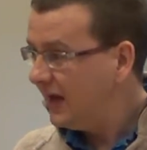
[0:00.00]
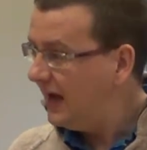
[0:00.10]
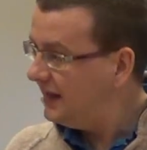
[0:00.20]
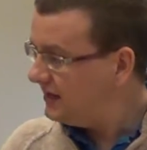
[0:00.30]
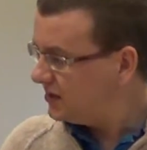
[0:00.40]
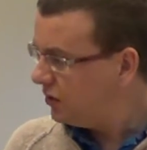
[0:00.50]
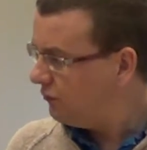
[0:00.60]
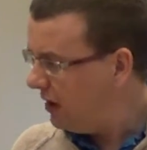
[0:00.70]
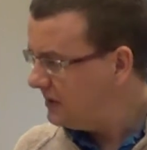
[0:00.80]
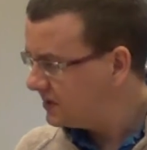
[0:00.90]
And that sort of
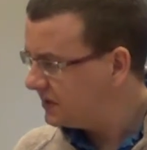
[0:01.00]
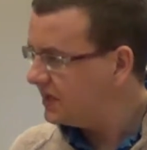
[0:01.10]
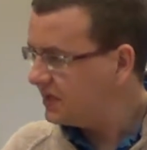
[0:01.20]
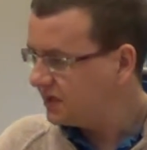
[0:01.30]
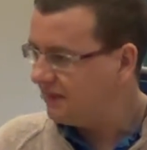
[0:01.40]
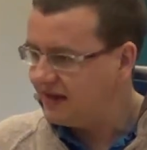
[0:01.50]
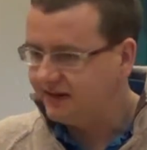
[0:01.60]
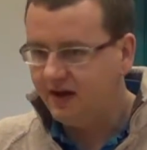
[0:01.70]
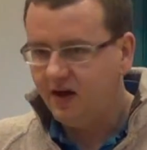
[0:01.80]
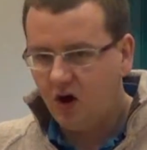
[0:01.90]
rhymes, doesn't it?
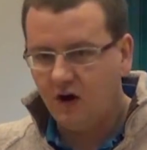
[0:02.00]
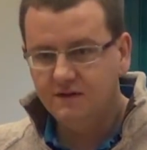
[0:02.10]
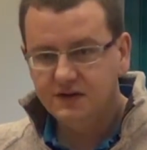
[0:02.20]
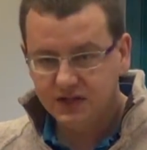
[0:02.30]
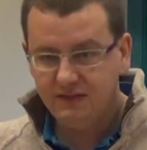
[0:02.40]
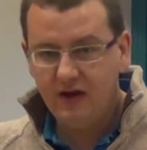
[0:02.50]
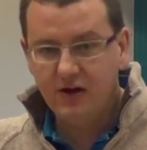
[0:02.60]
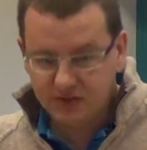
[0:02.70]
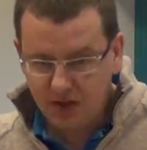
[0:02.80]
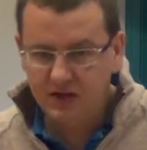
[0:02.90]
Samantha of
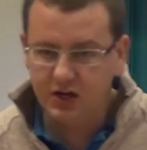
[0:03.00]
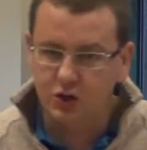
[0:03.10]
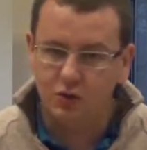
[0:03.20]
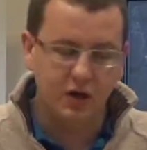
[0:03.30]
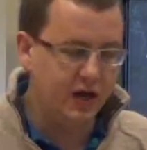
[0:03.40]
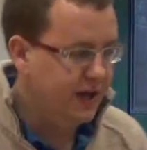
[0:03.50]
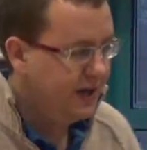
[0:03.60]
Samaria. So I'm going to call her